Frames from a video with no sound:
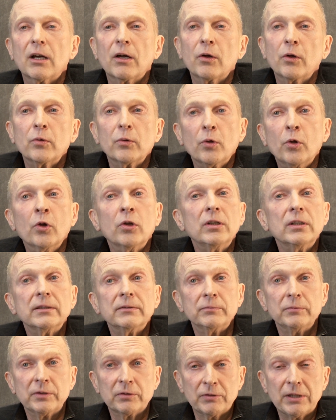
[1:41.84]
how
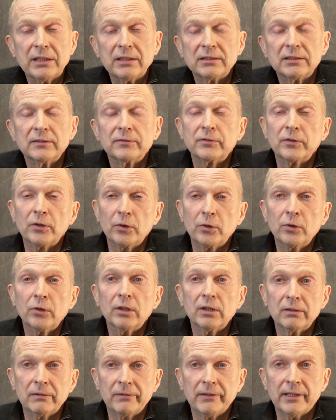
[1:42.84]
relatively
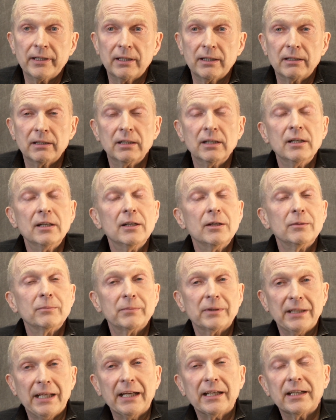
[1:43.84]
early we are,
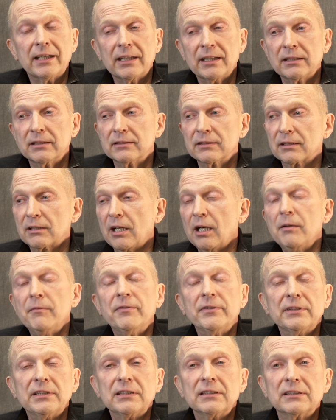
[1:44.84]
but I can
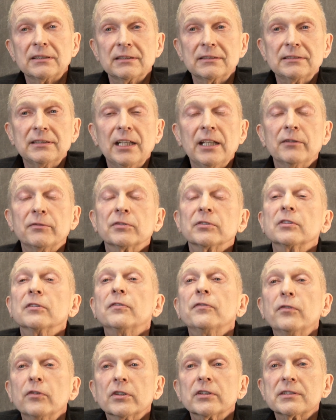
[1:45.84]
confidently say for the
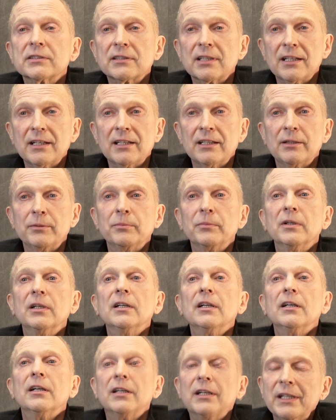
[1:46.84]
first time
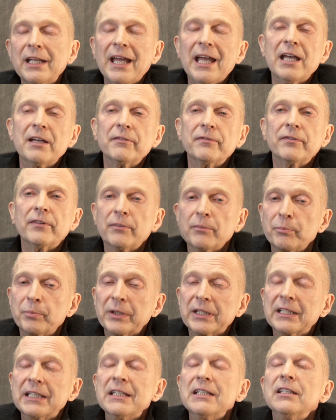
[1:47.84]
we have a
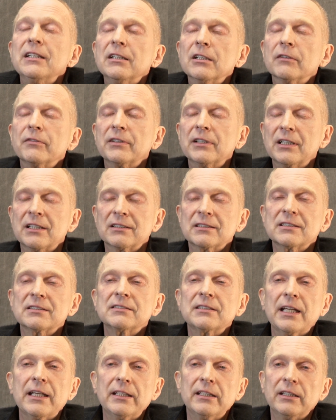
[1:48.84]
beginning of an
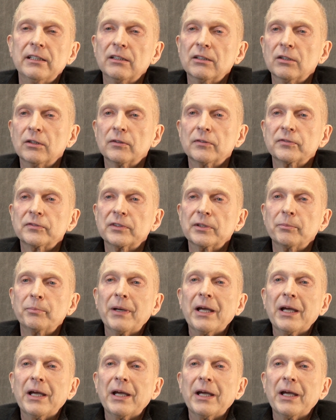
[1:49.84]
understanding of the